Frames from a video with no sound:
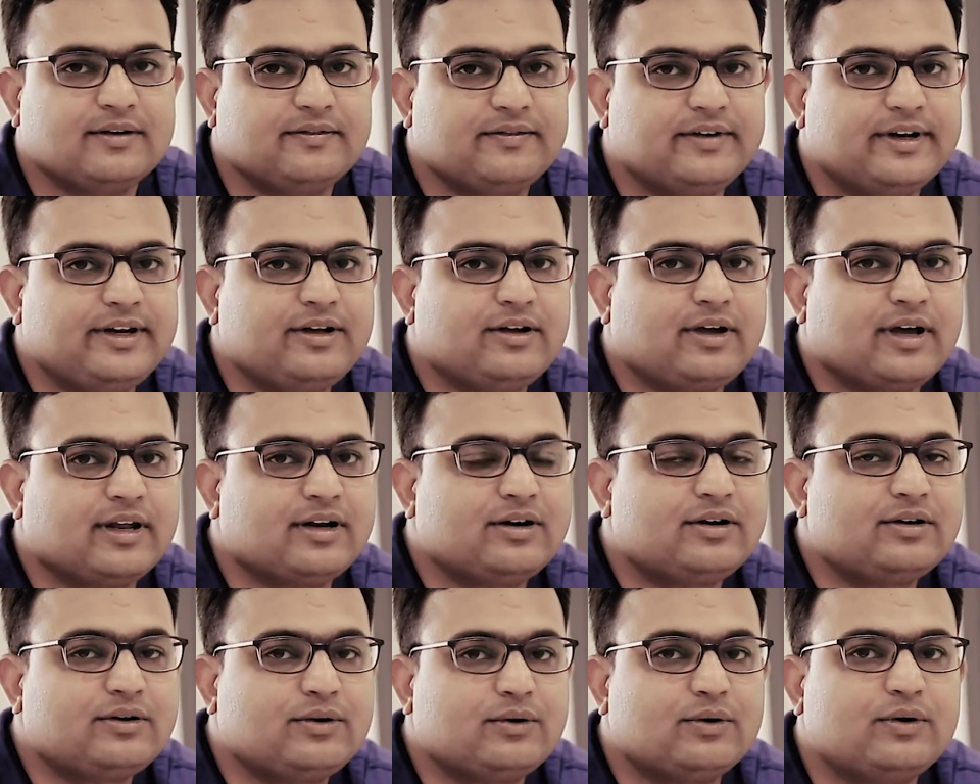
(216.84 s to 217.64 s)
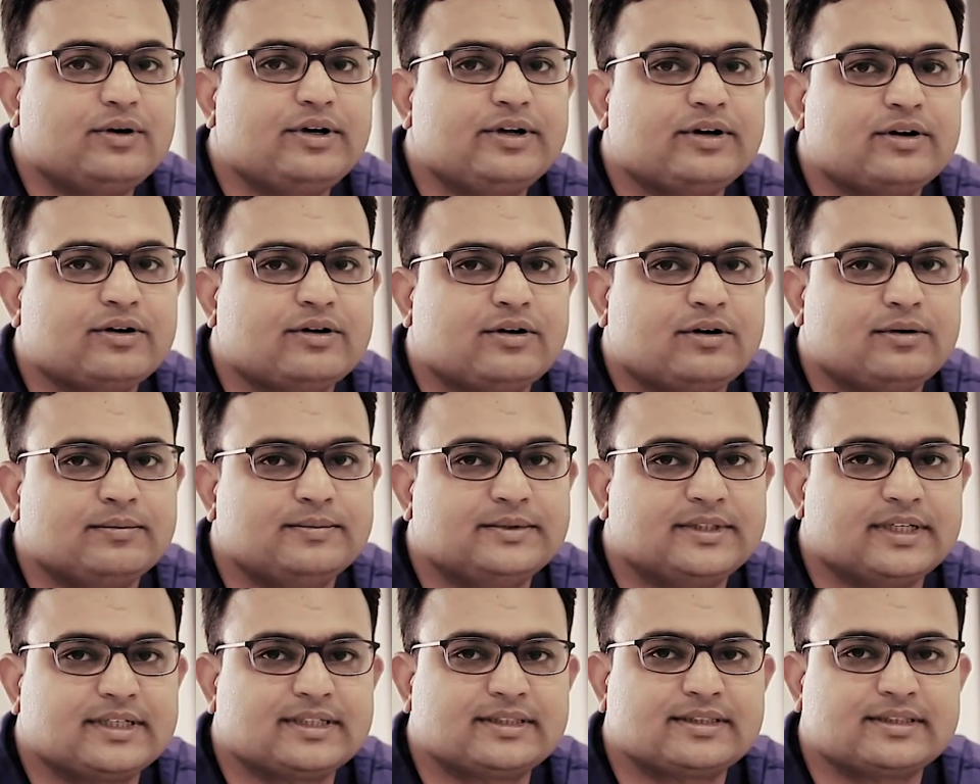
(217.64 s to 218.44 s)
When you cannot hold your
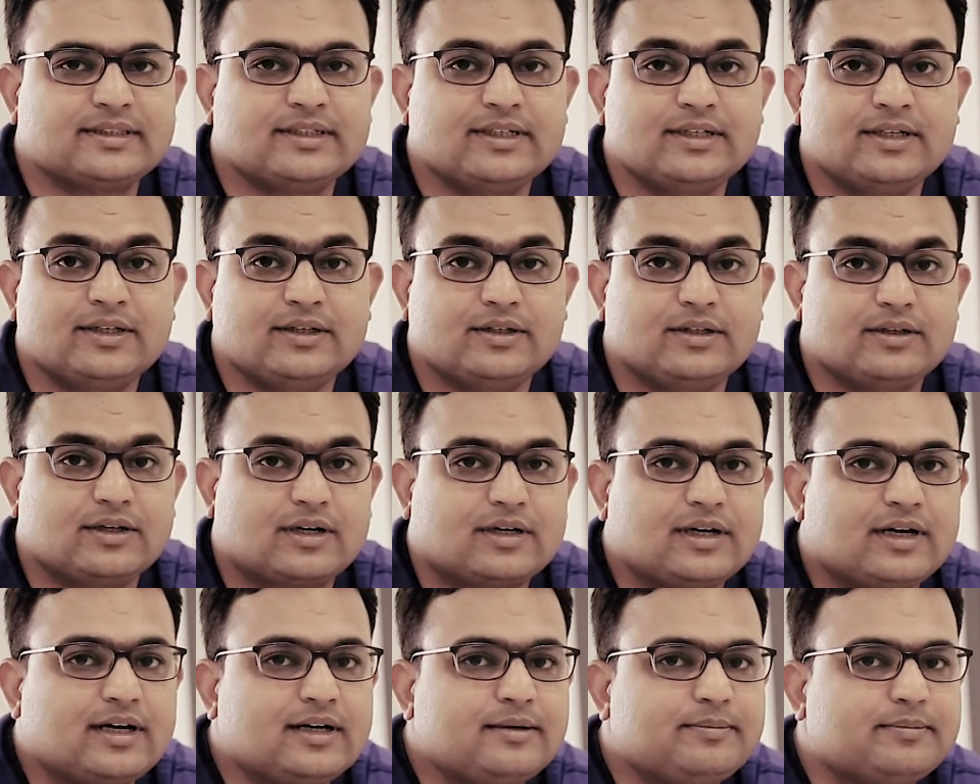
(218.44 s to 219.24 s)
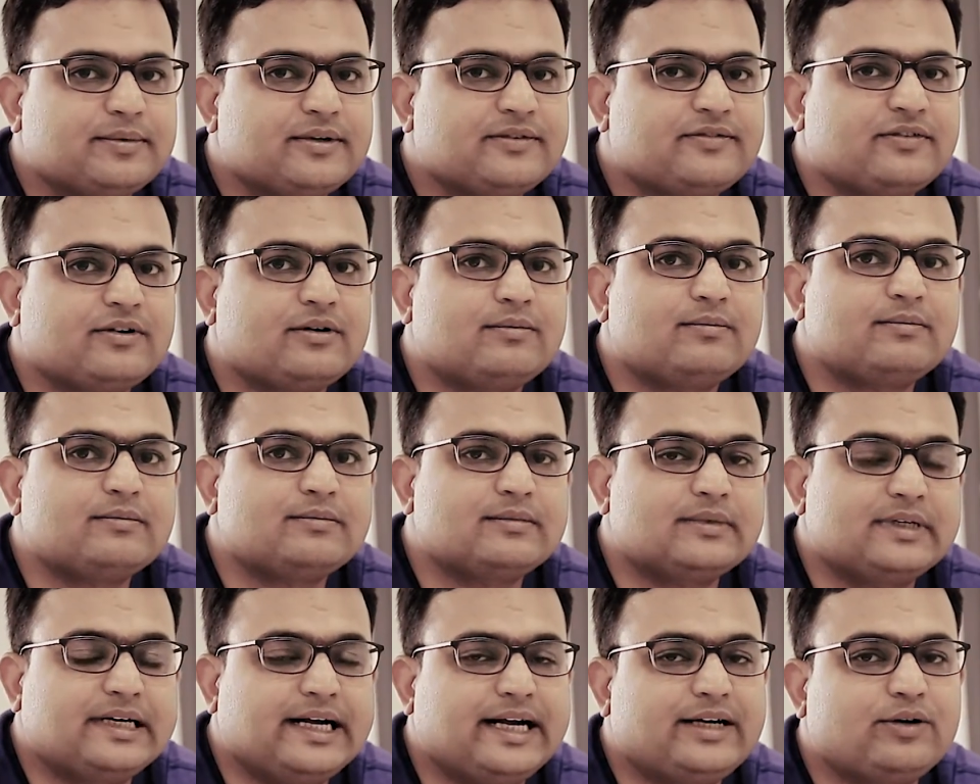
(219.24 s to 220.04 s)
objects, you can't
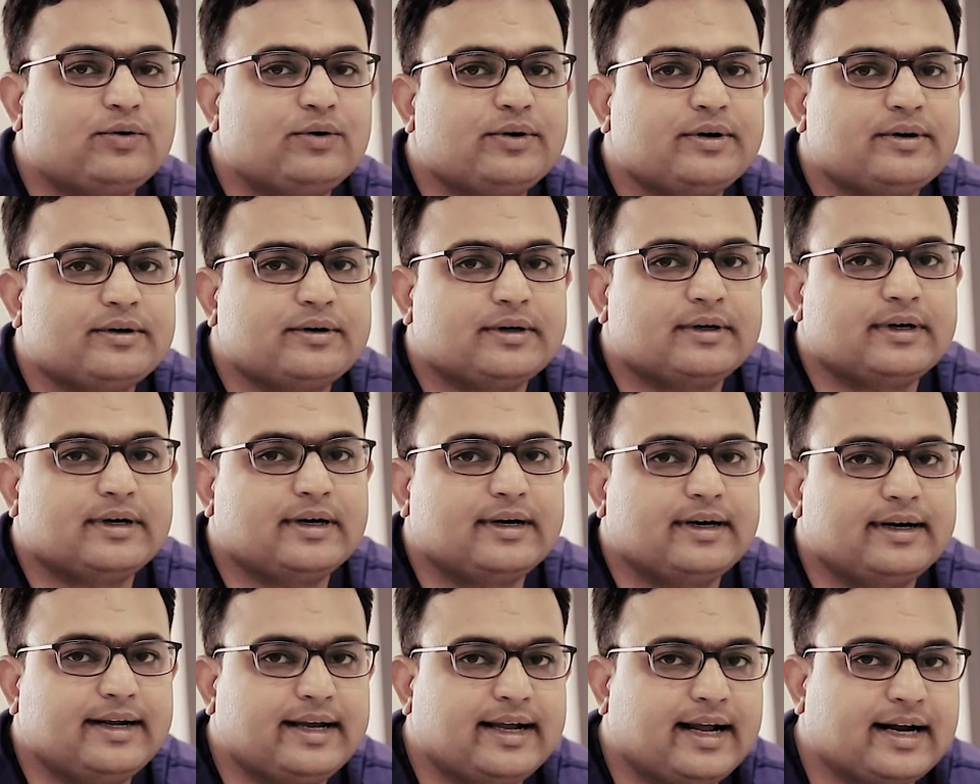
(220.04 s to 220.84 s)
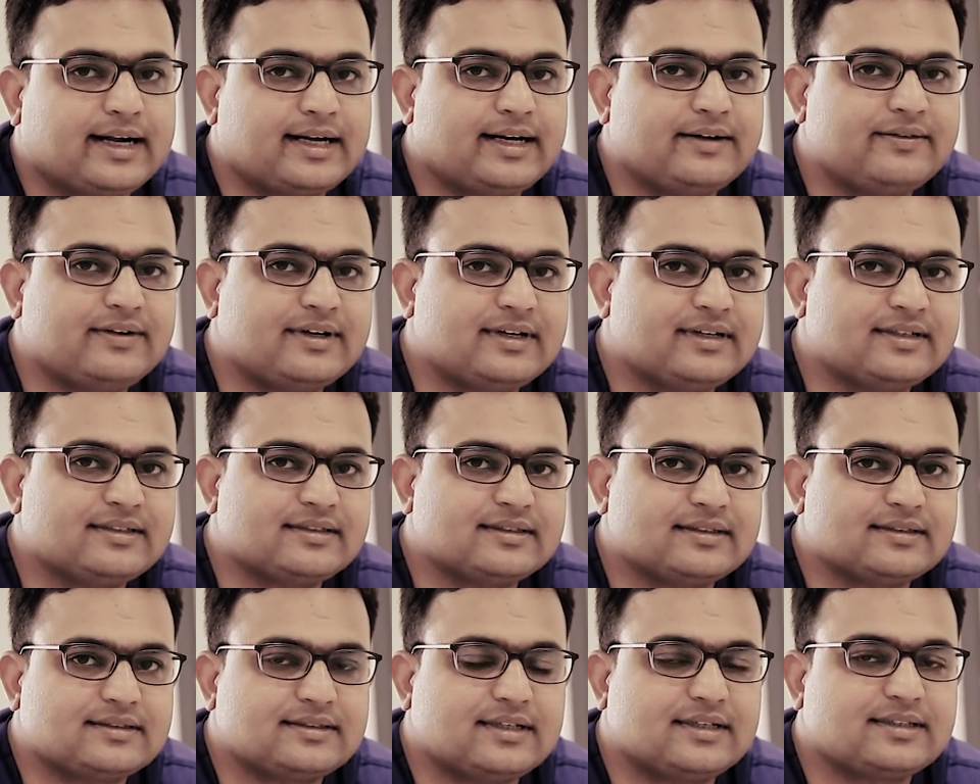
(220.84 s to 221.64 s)
perform day to day activities
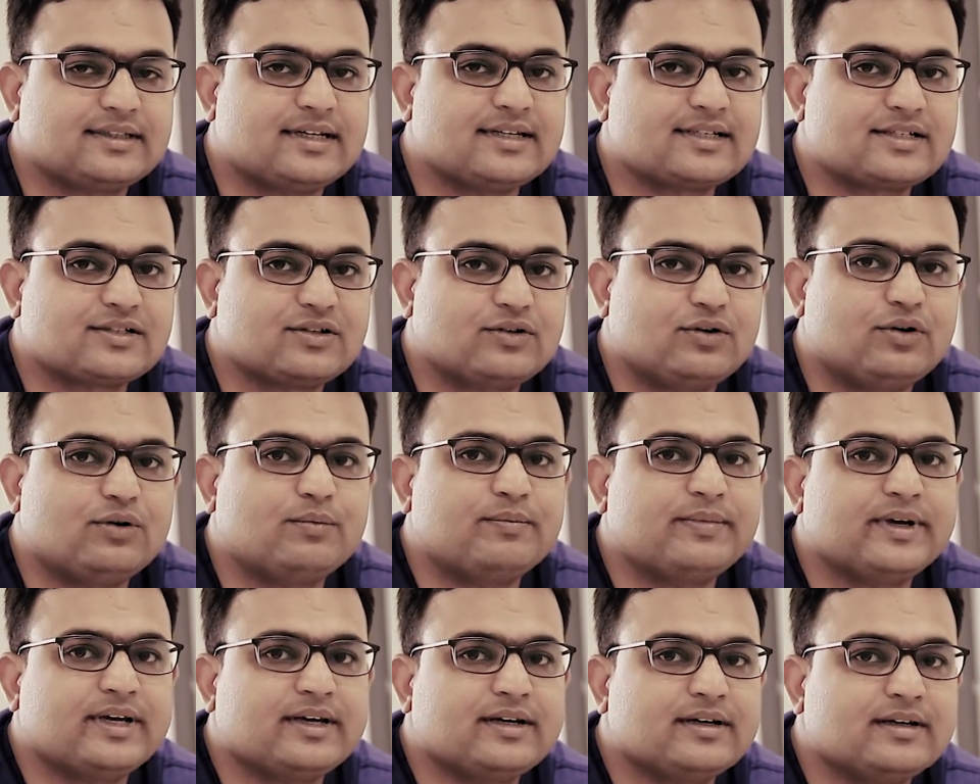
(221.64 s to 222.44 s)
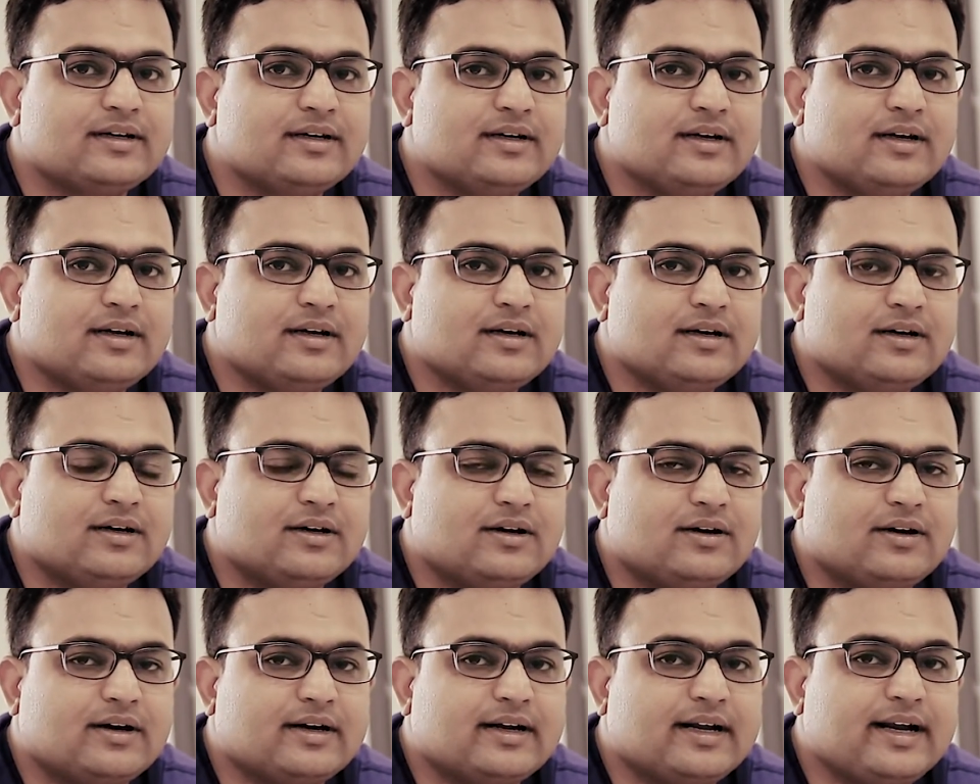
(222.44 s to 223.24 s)
such as combing
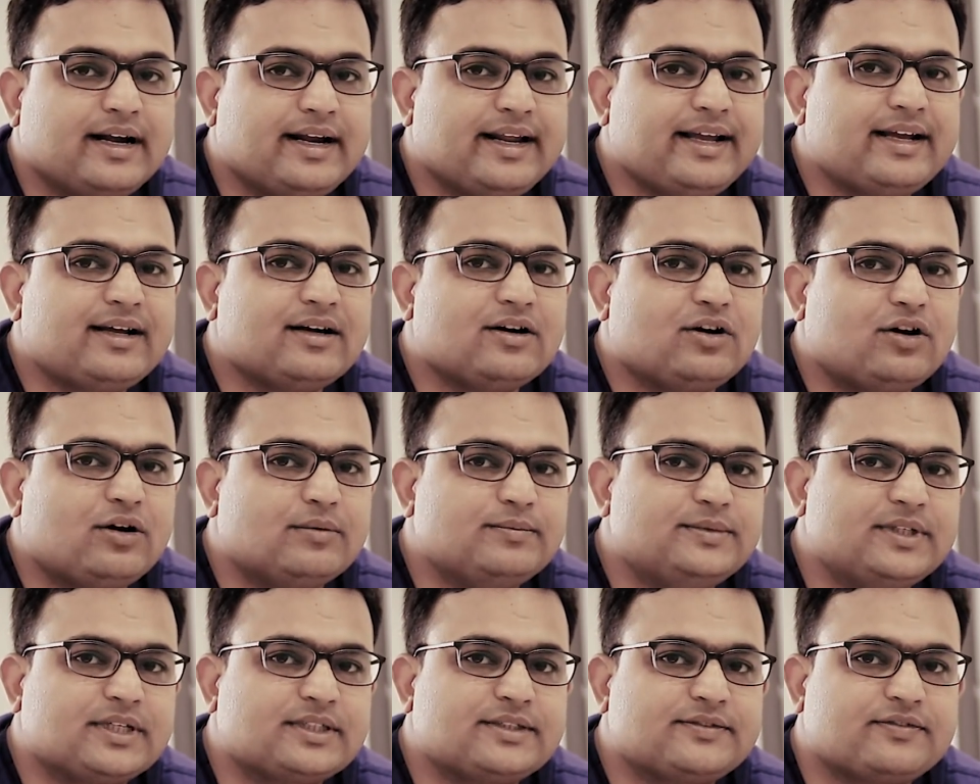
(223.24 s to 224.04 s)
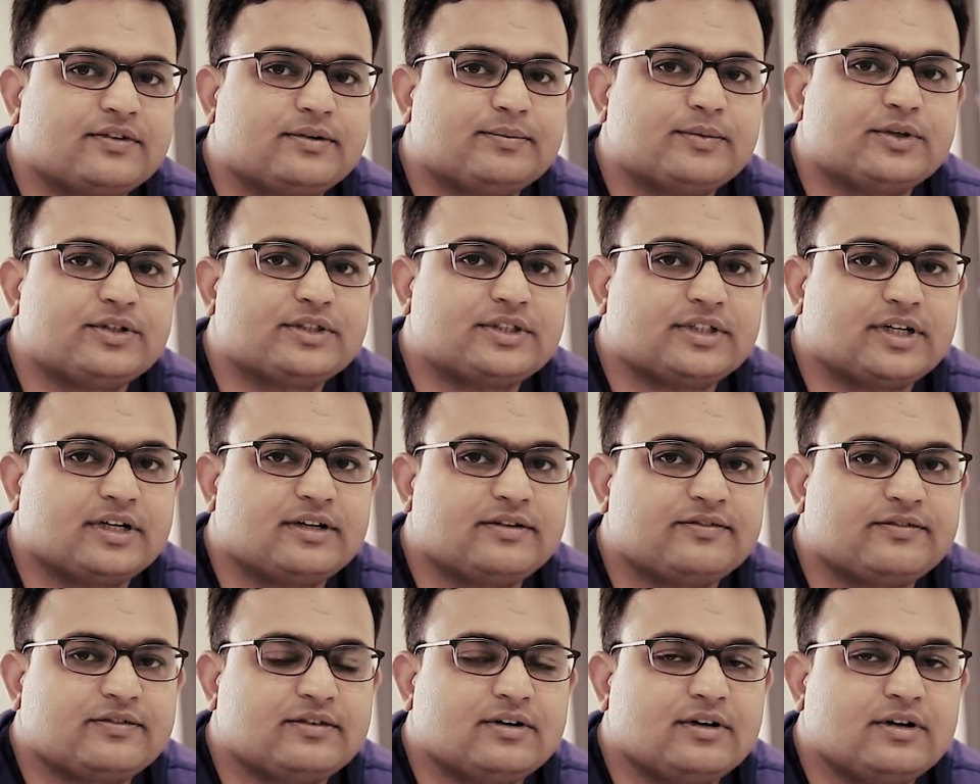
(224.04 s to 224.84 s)
or getting objects from your
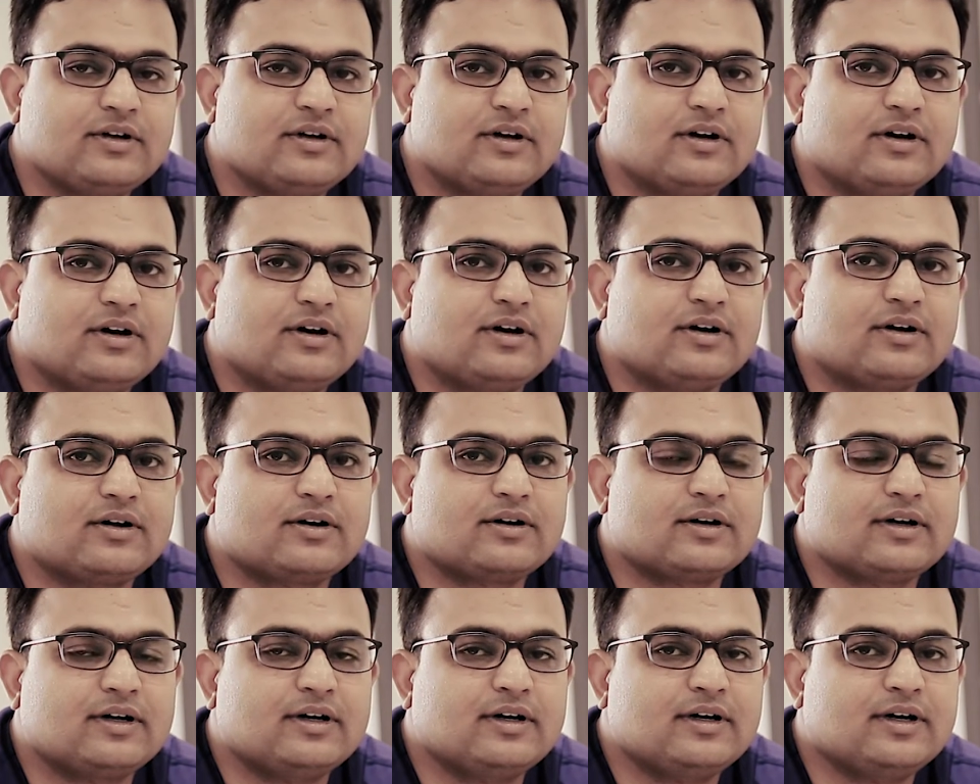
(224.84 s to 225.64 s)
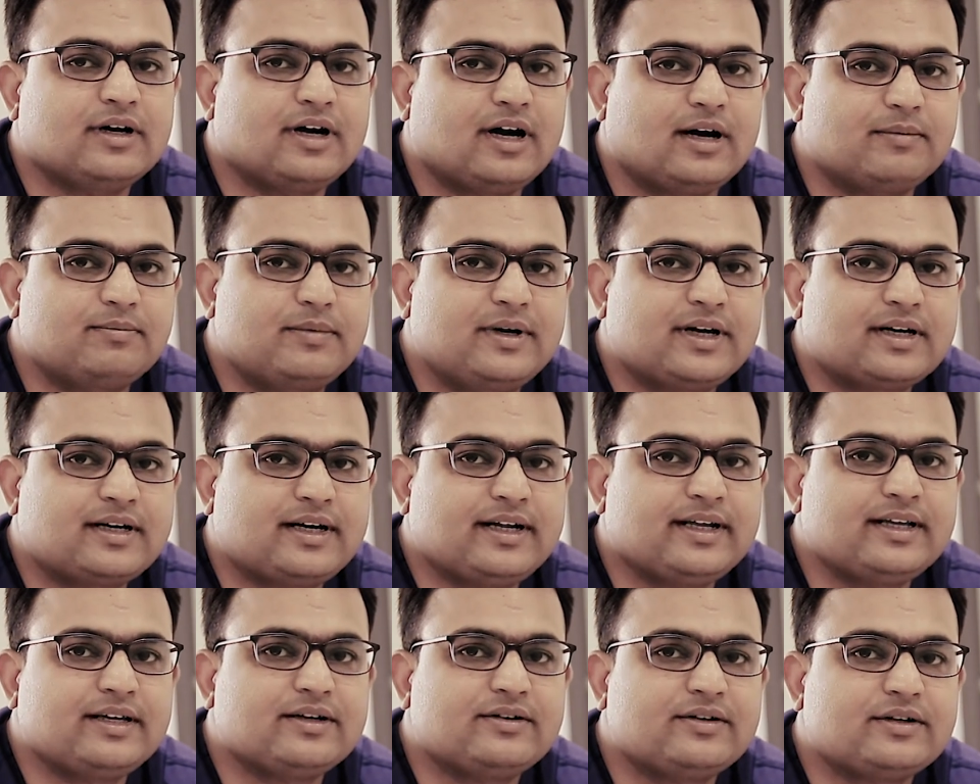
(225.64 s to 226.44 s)
shelf or
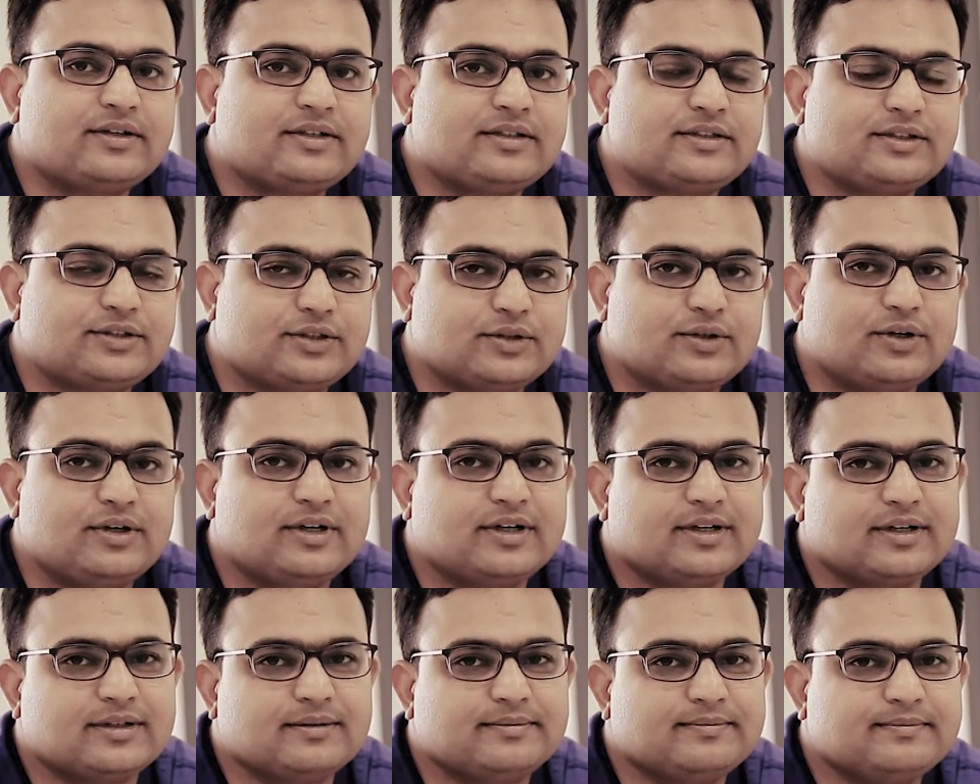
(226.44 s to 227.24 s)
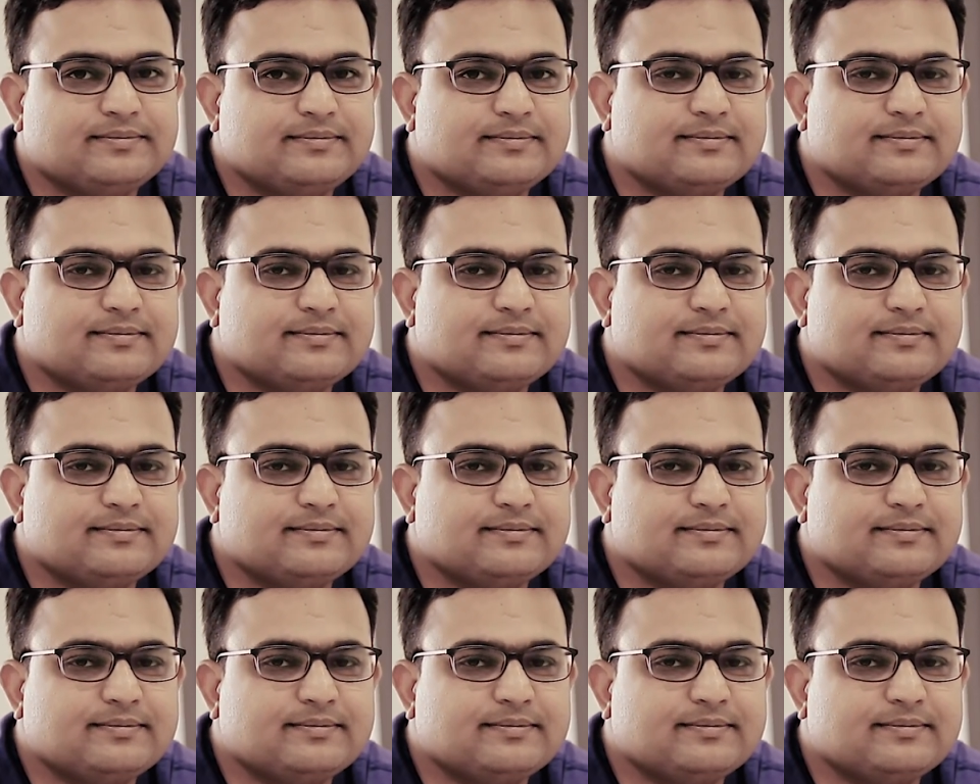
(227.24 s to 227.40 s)
abducting your shoulder,